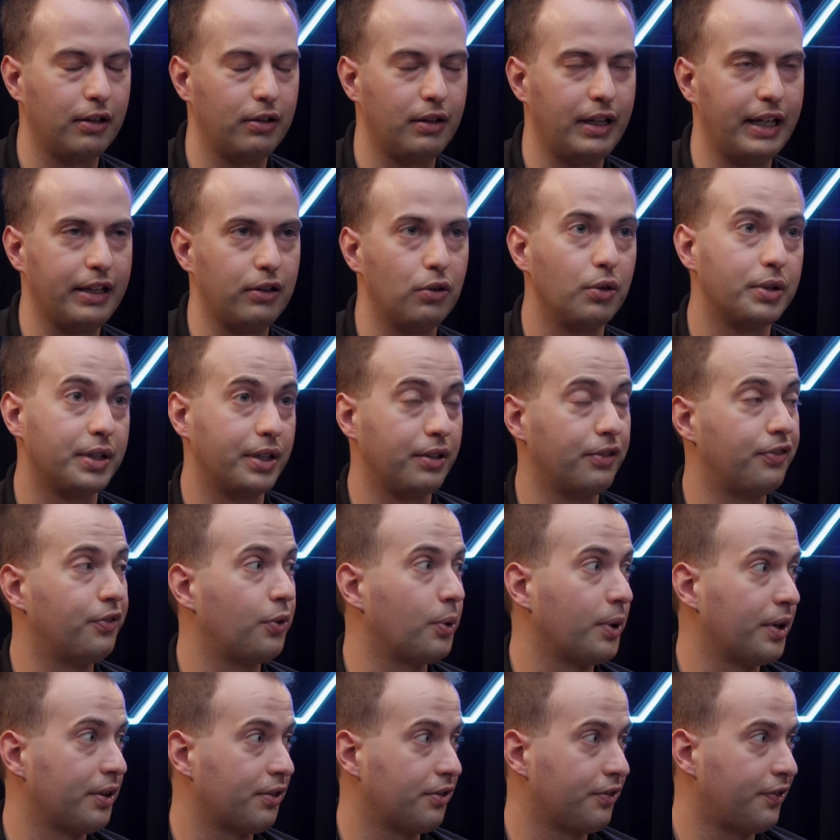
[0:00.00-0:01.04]
like looking
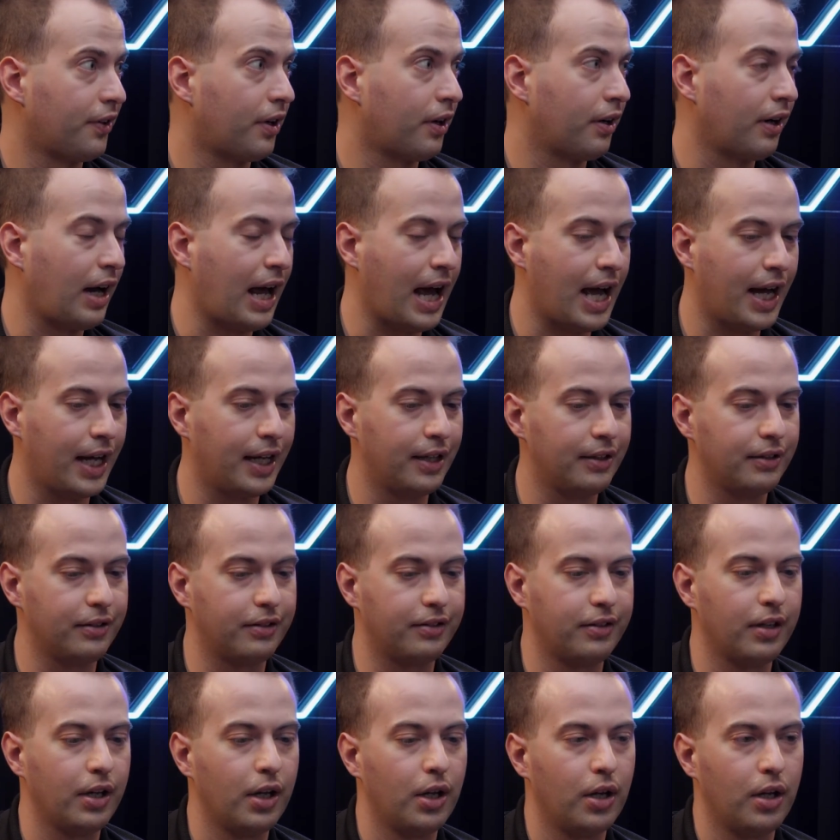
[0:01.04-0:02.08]
for as far
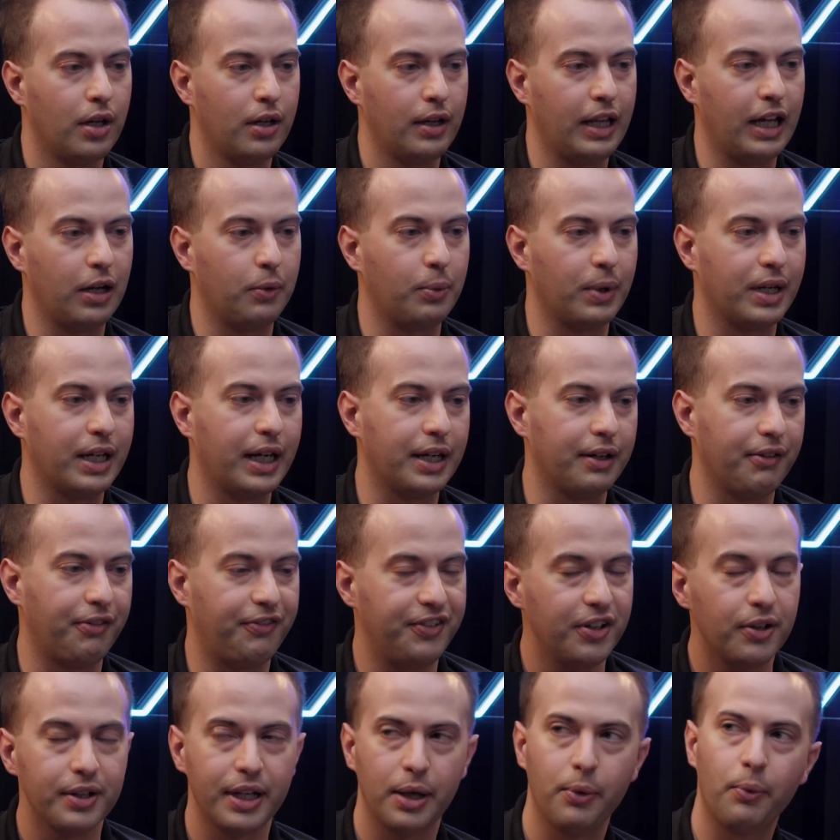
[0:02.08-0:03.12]
as like what kind of
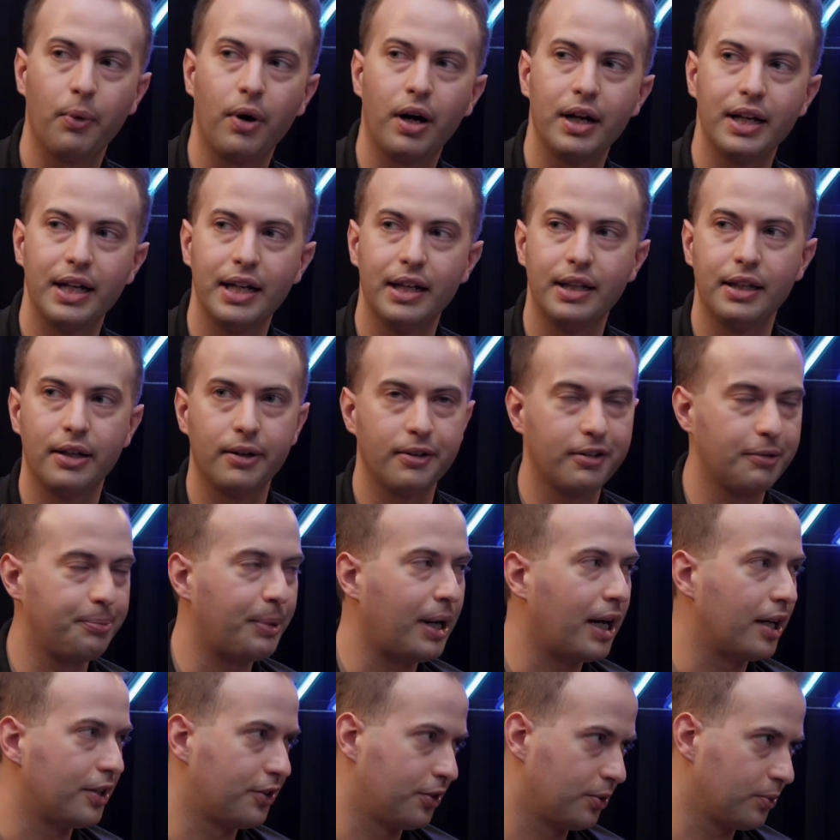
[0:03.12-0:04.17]
feel they want in their
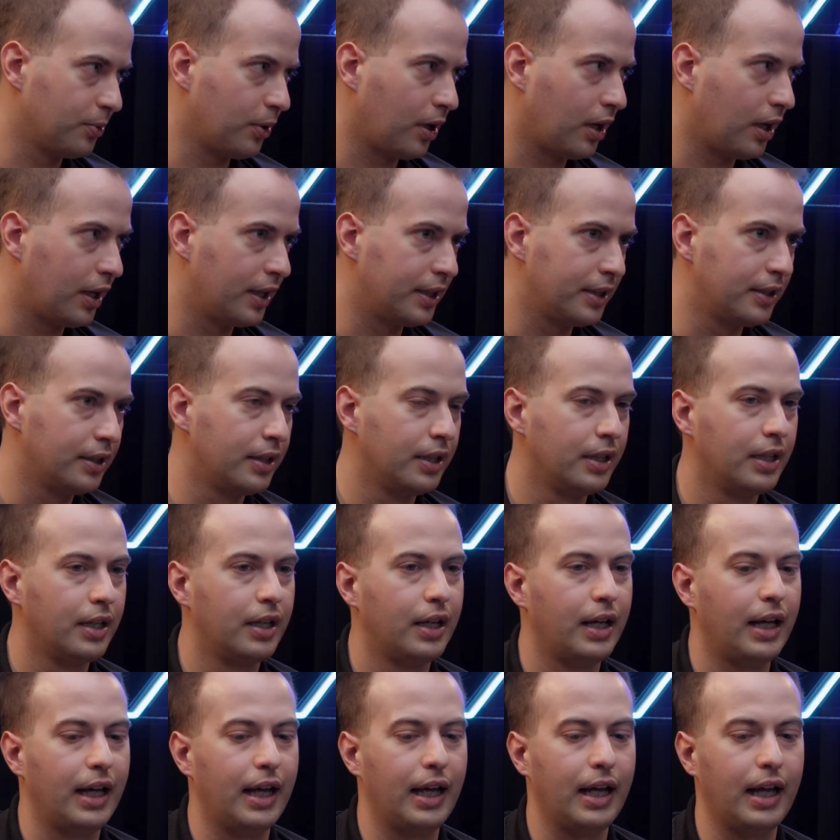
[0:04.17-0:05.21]
spot to run,
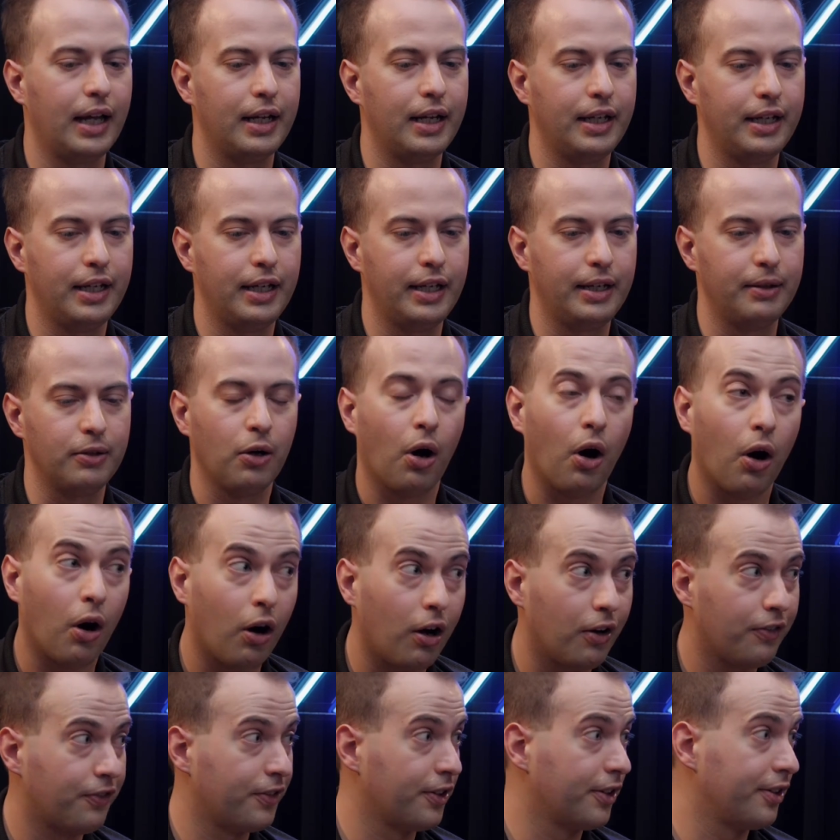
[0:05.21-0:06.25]
any
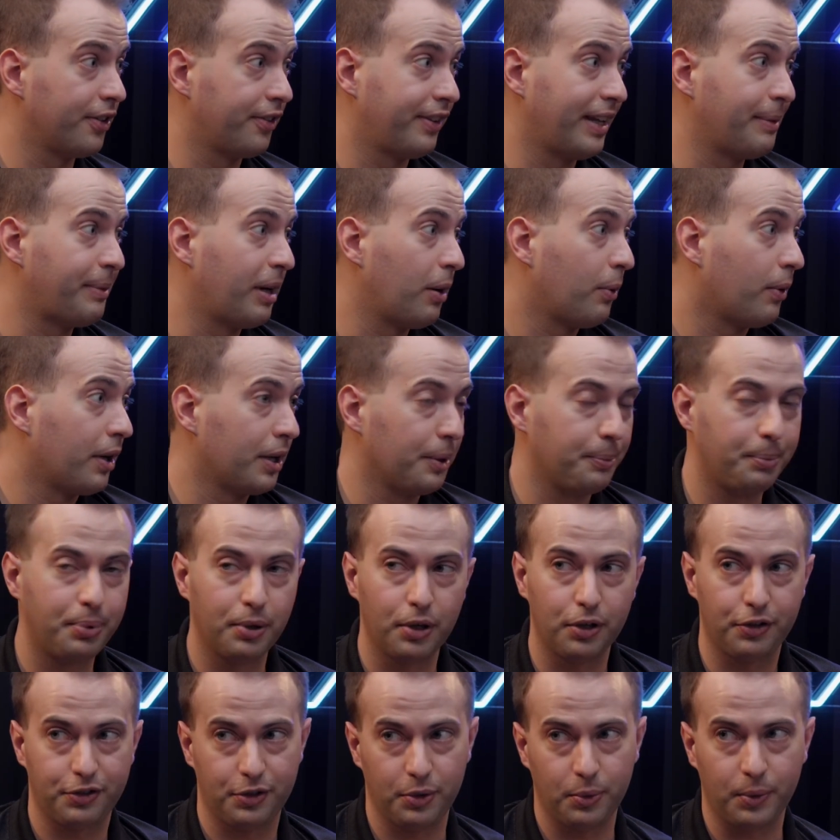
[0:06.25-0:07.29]
offers they might want to
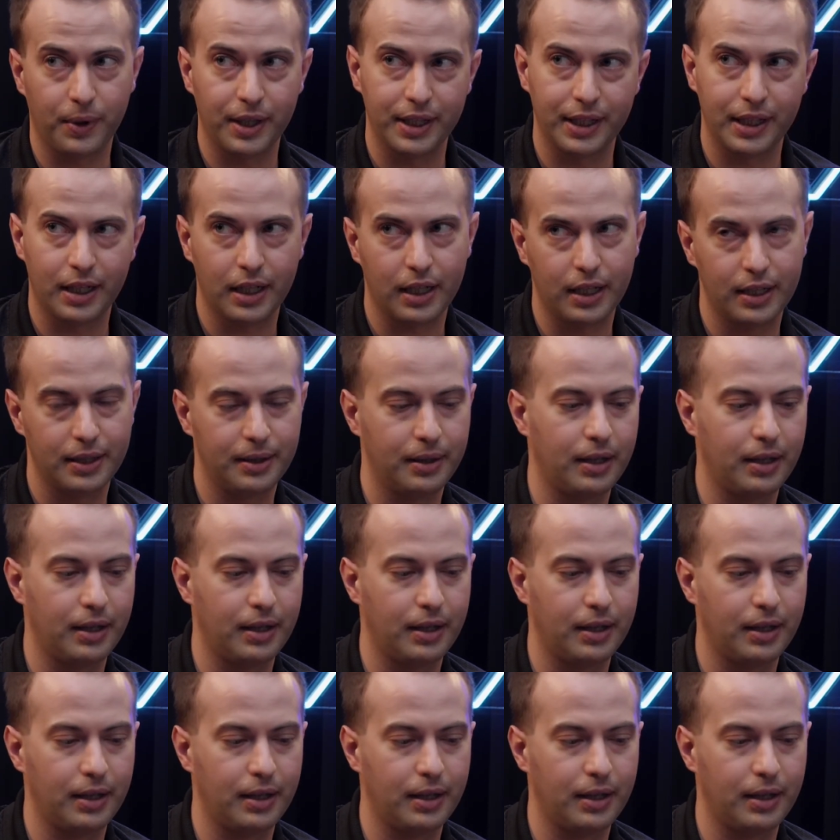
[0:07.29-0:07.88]
push or whatnot.